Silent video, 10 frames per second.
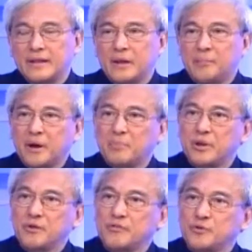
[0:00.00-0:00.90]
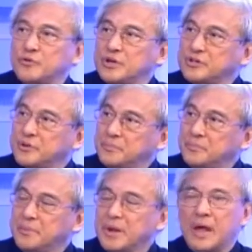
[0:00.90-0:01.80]
Department of
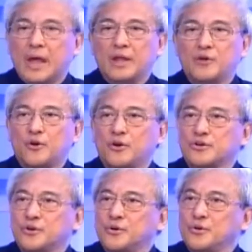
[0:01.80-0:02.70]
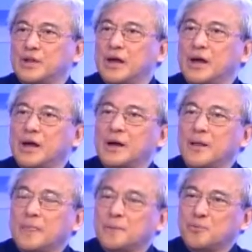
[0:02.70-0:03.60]
Tourism, and also the
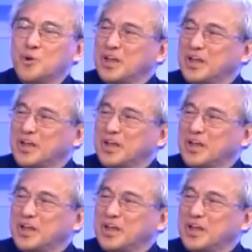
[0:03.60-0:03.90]
Bulig